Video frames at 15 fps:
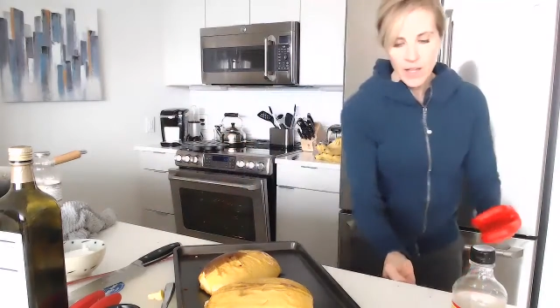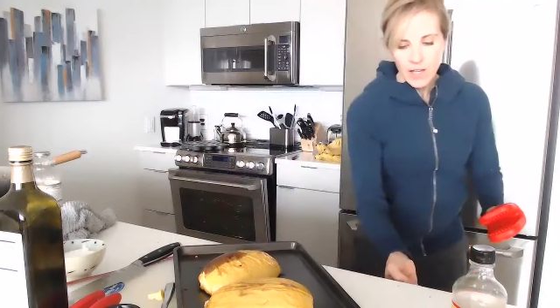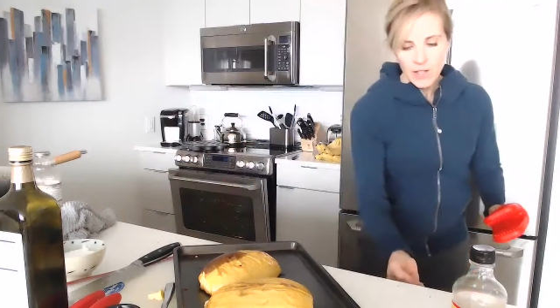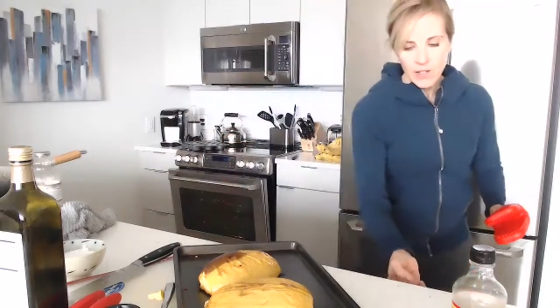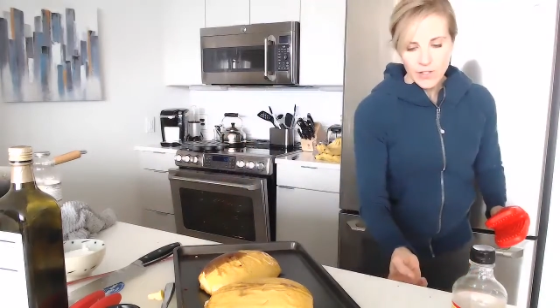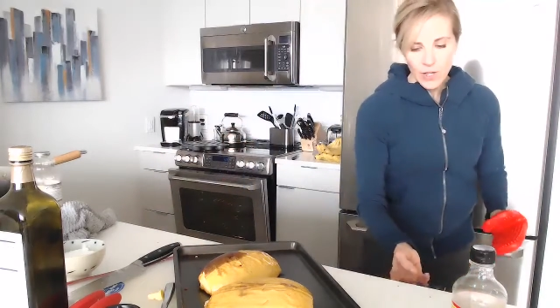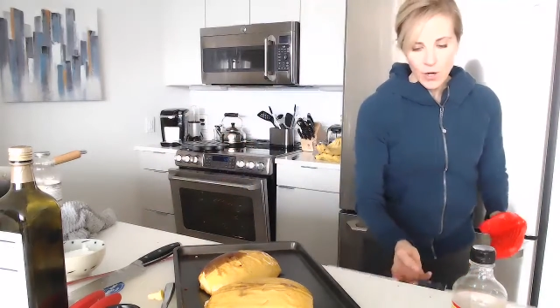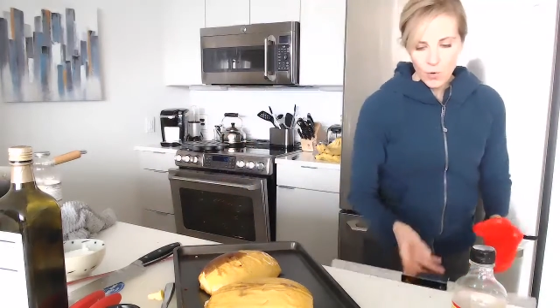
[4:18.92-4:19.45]

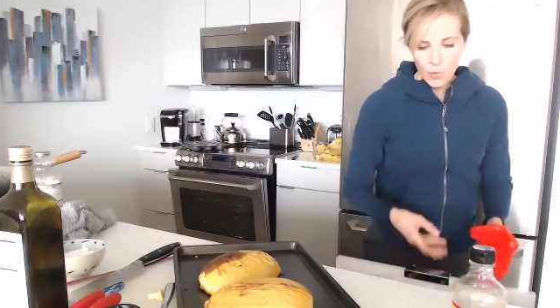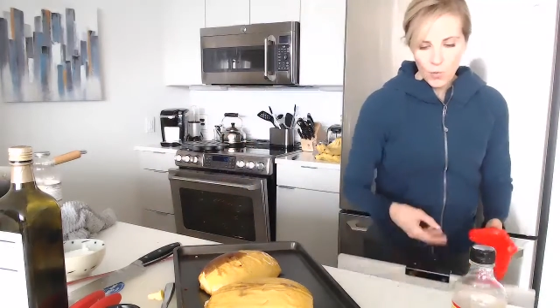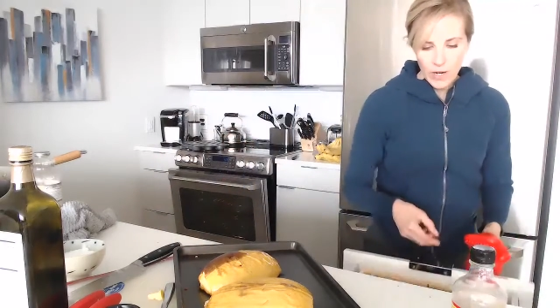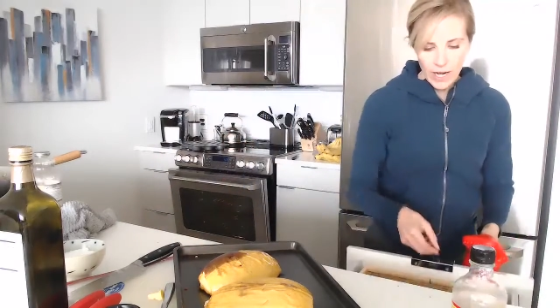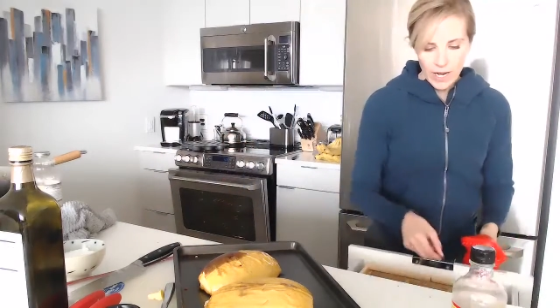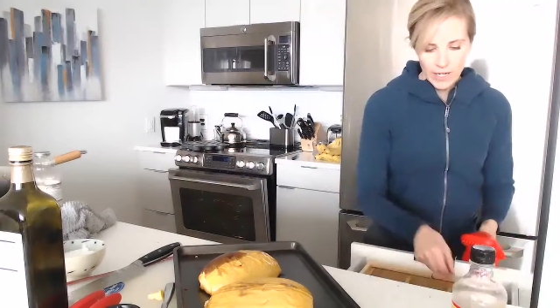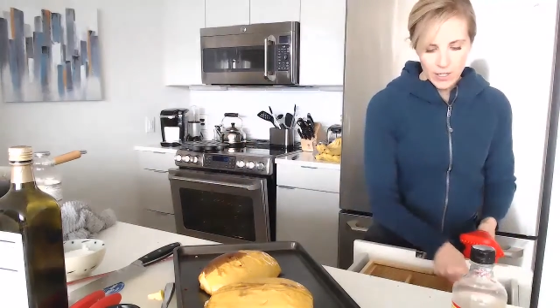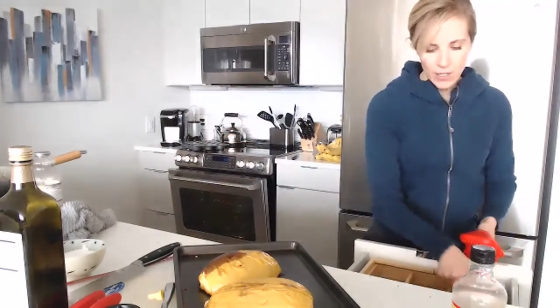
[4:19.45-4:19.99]
So when
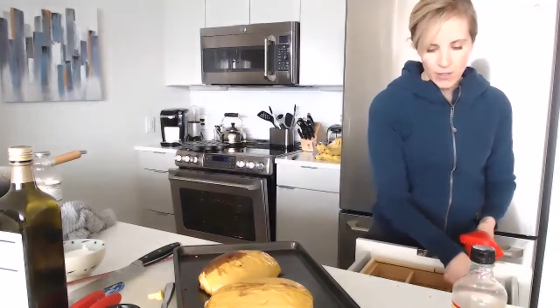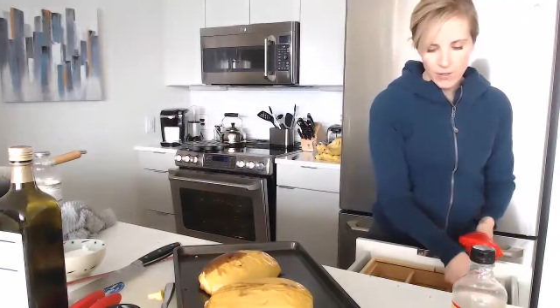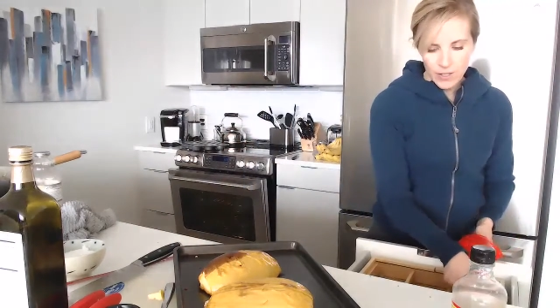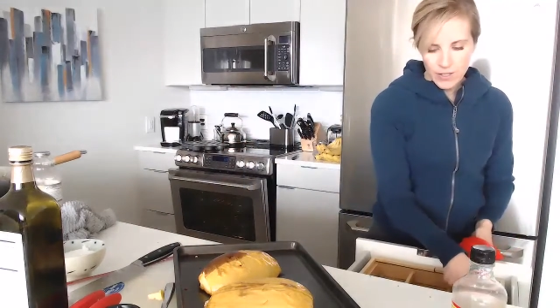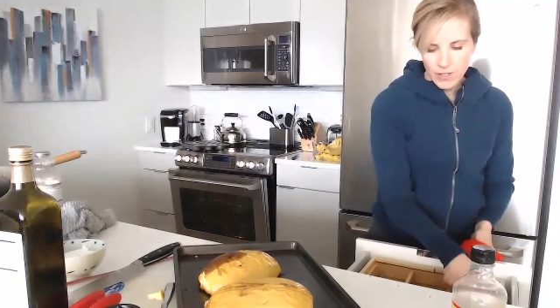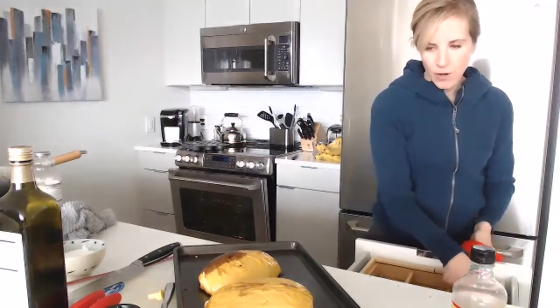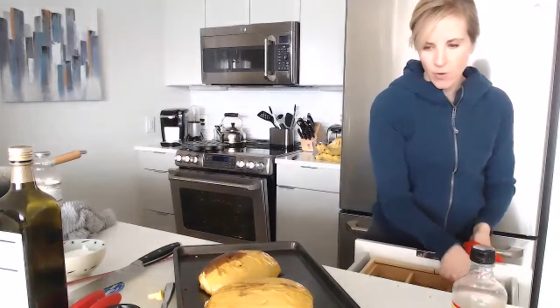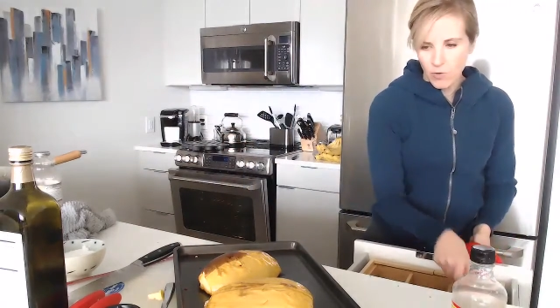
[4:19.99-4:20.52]
I turn
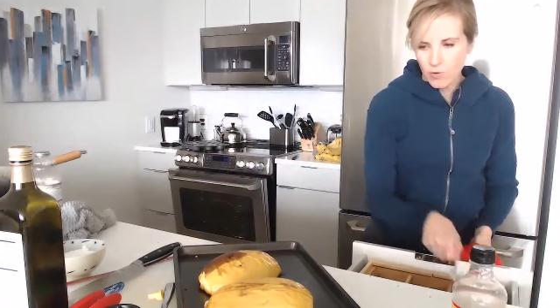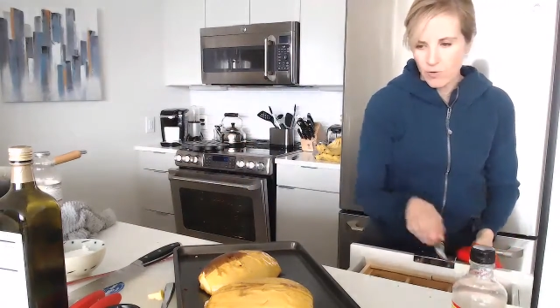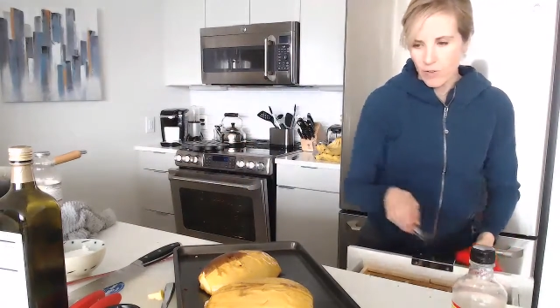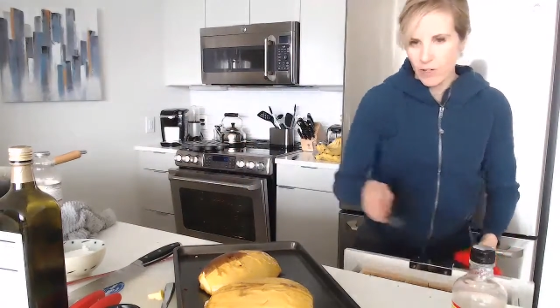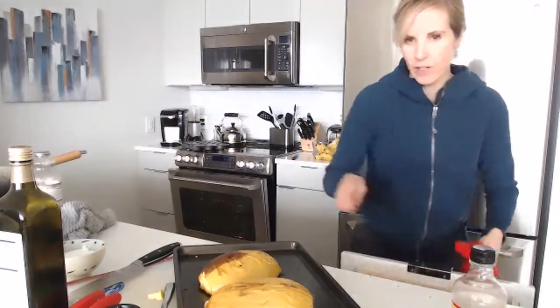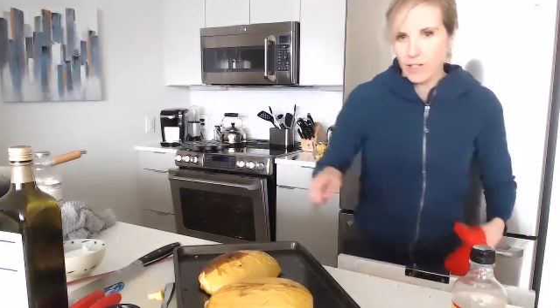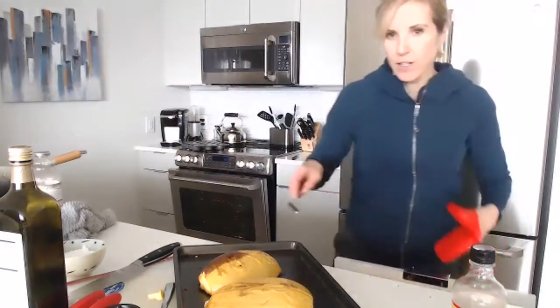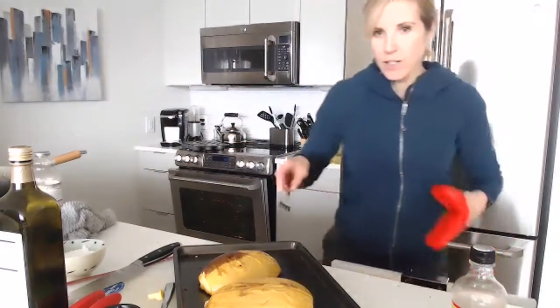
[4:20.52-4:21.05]
this
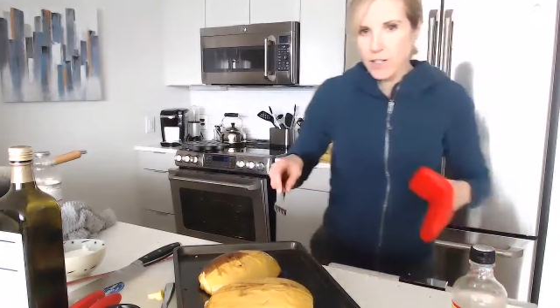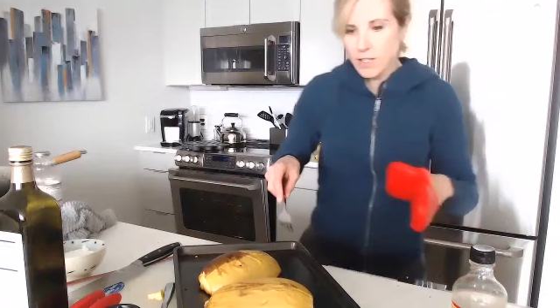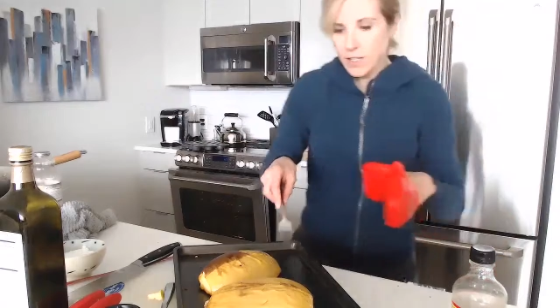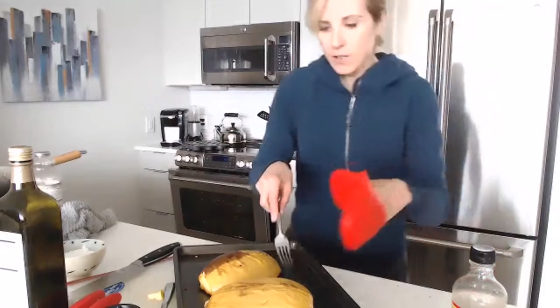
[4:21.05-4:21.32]
over,